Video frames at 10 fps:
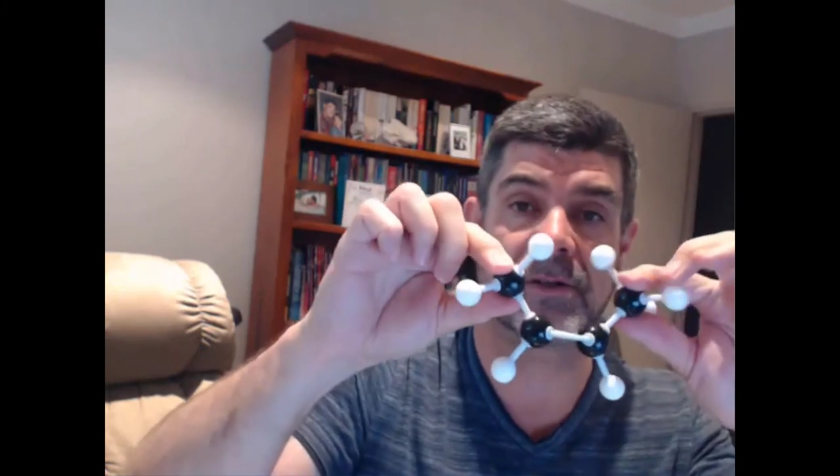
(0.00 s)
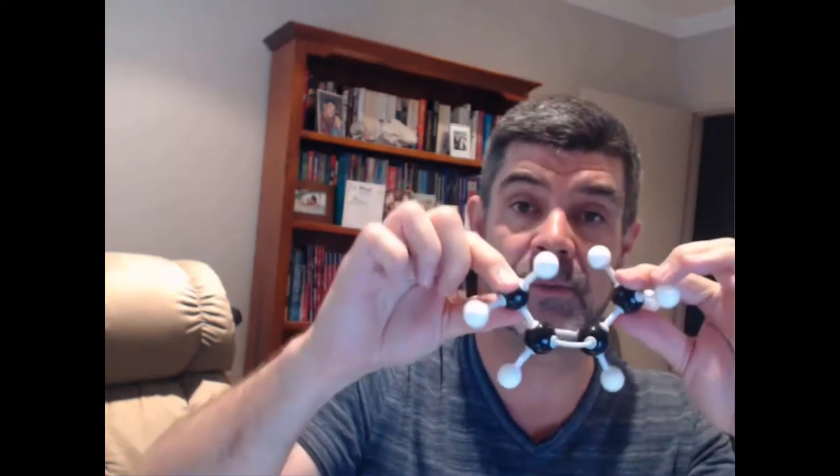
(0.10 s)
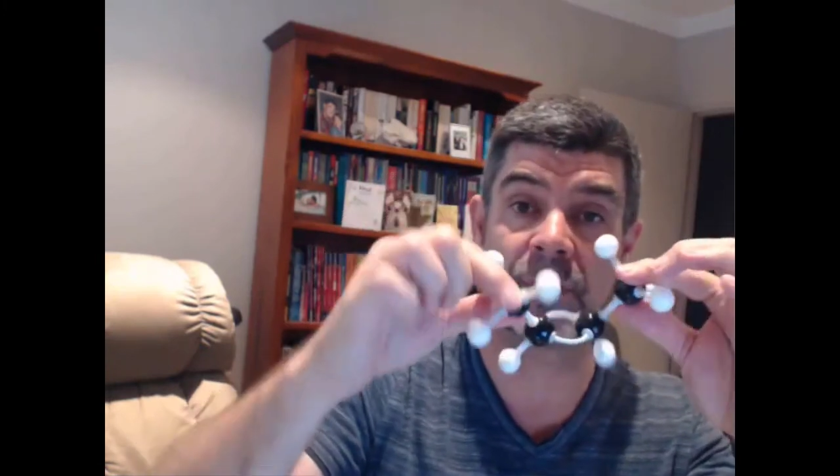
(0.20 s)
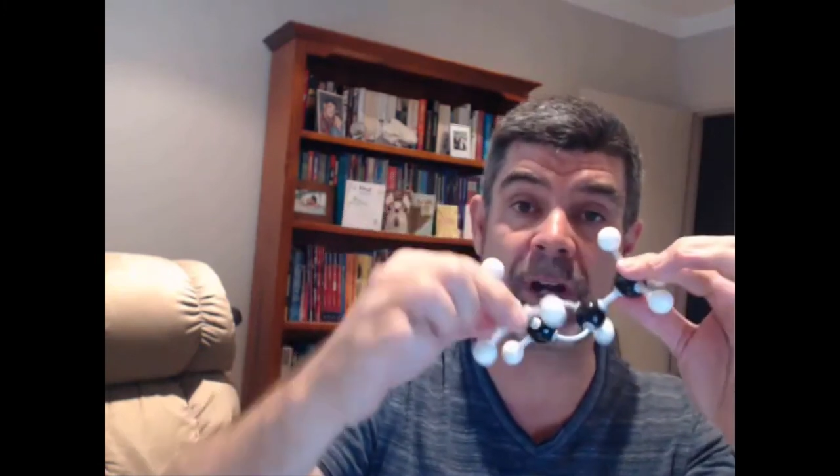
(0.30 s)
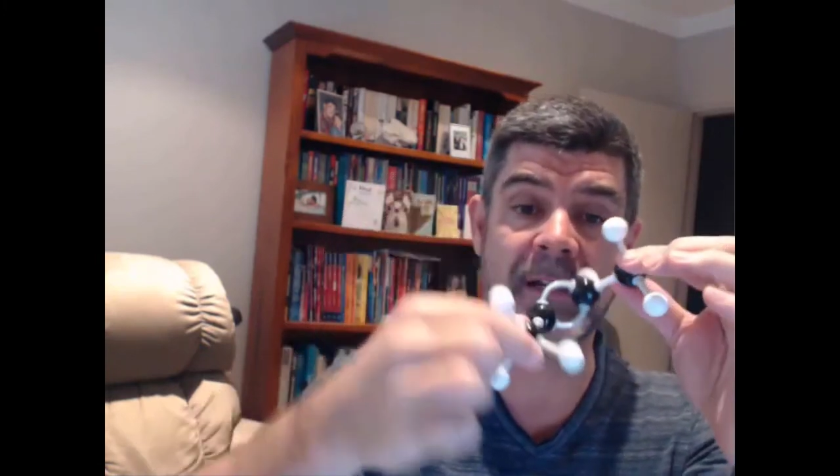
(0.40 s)

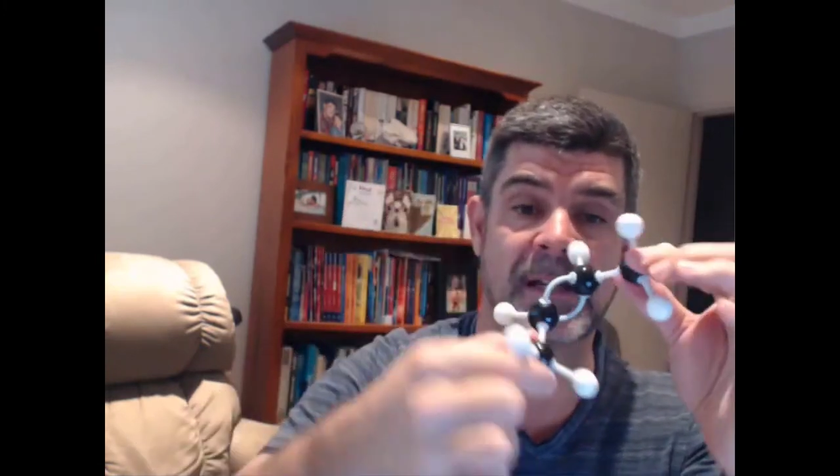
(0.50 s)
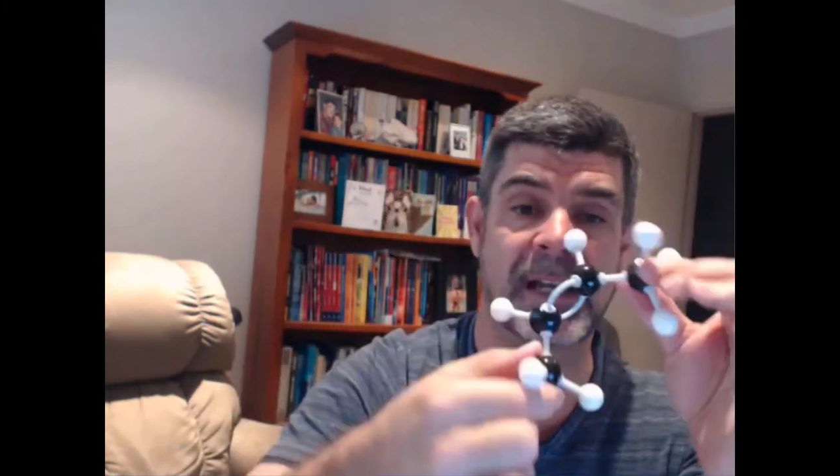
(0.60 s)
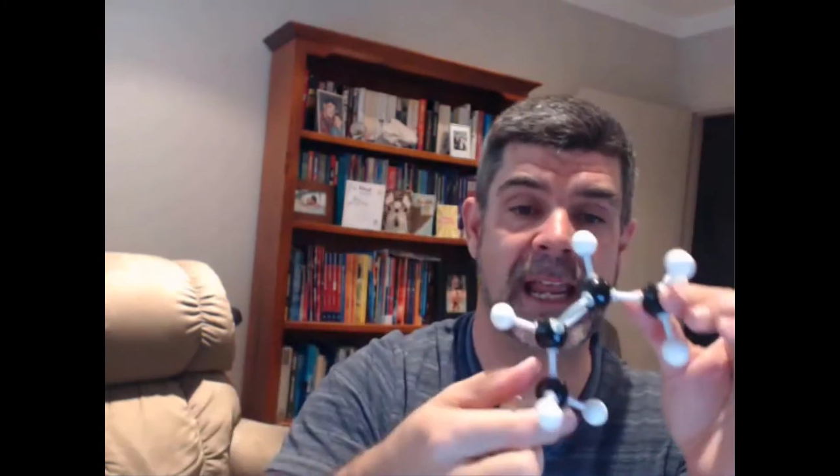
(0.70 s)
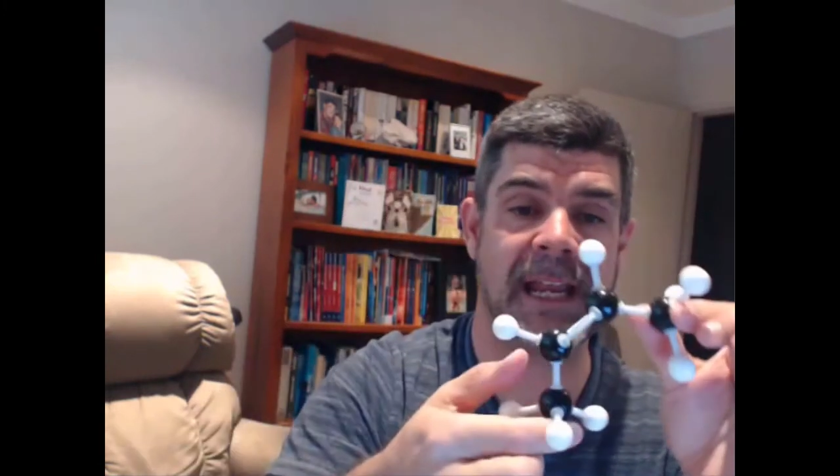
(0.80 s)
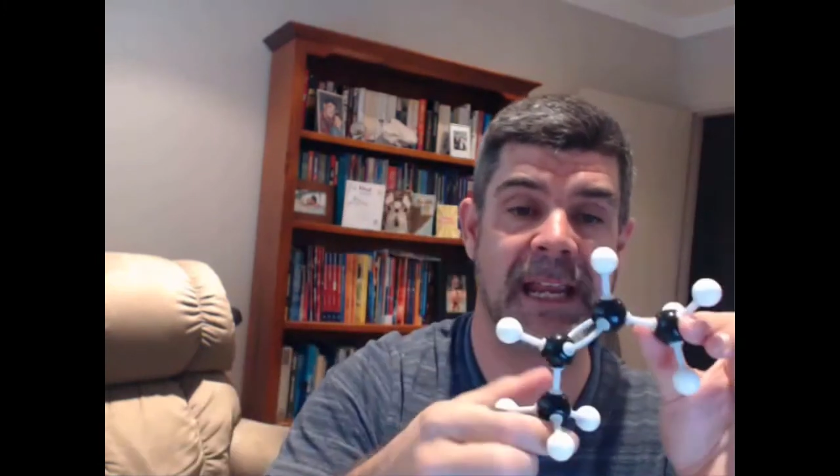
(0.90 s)

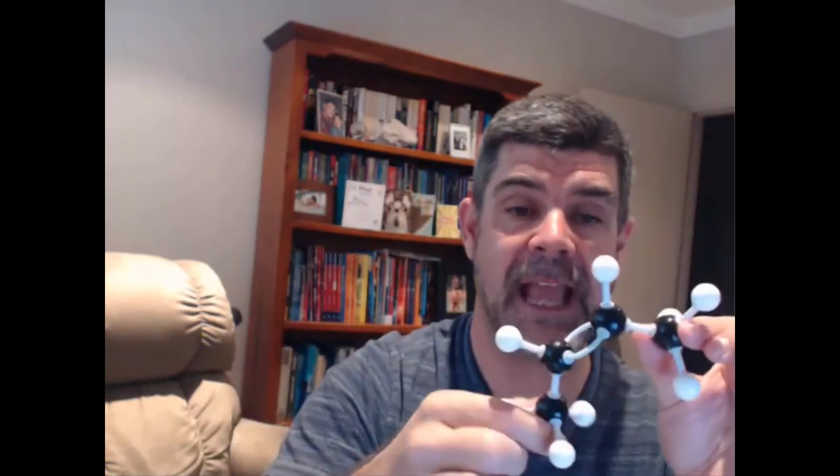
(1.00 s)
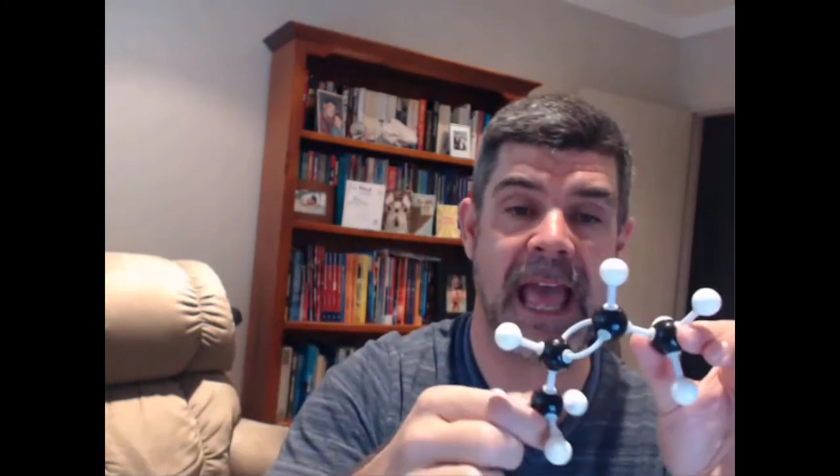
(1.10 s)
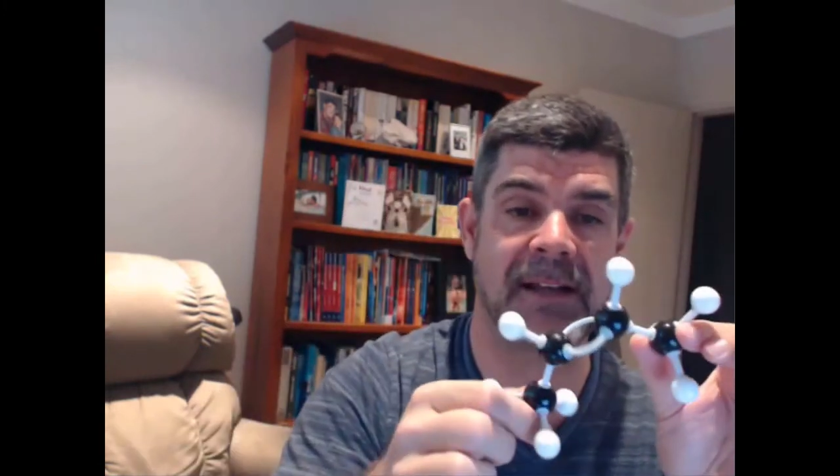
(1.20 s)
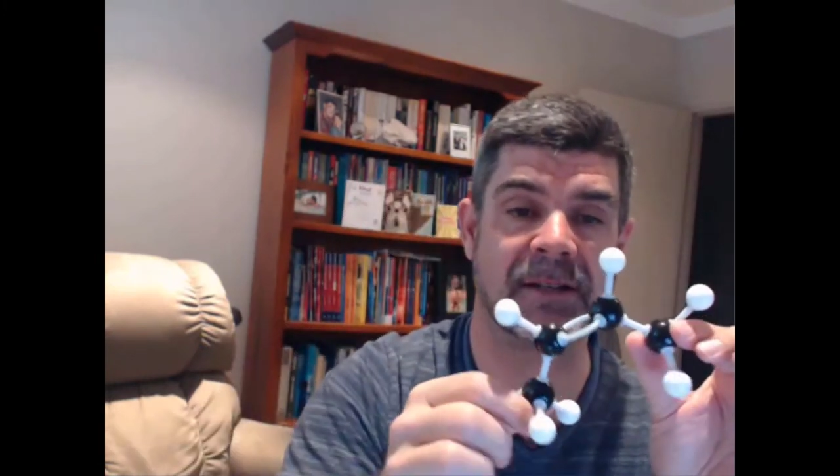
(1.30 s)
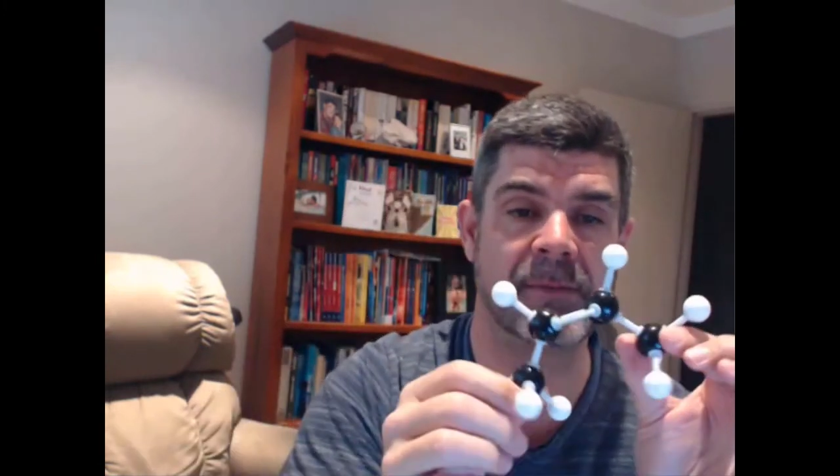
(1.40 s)
subtracted any
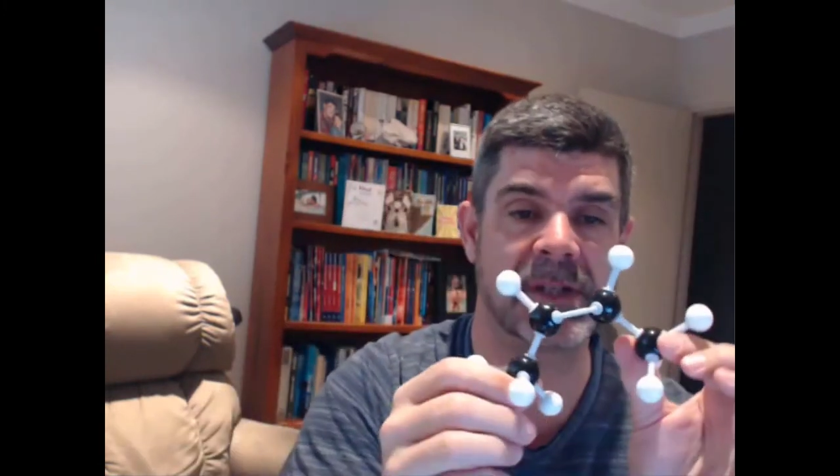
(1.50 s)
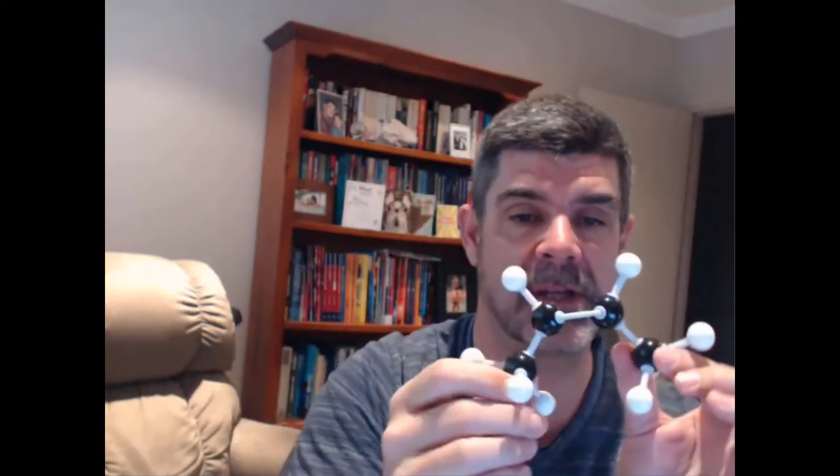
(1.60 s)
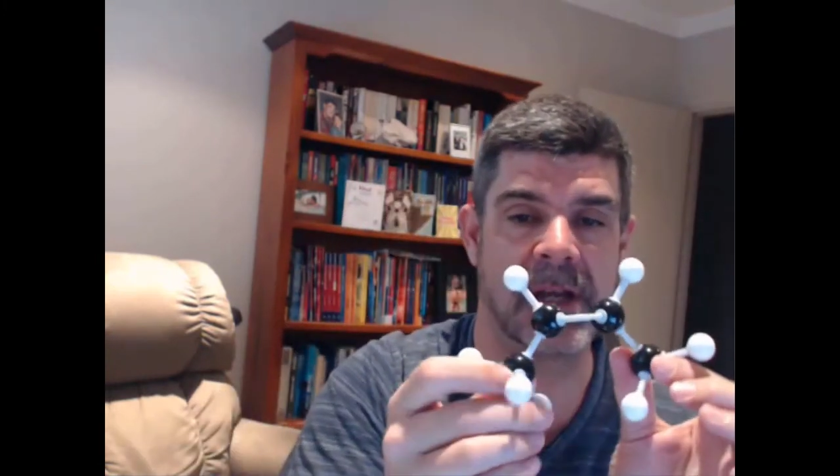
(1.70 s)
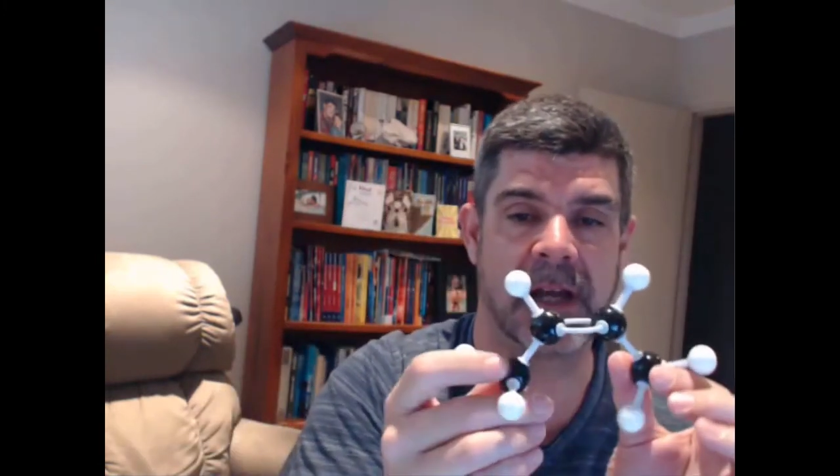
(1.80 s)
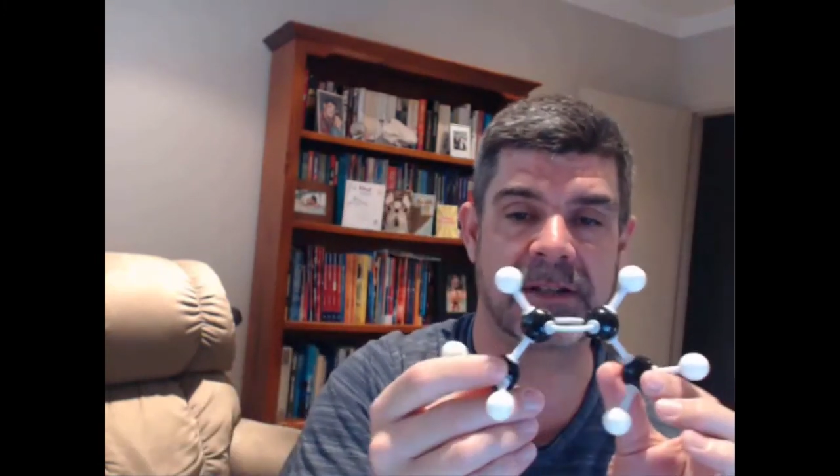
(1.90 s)
atoms.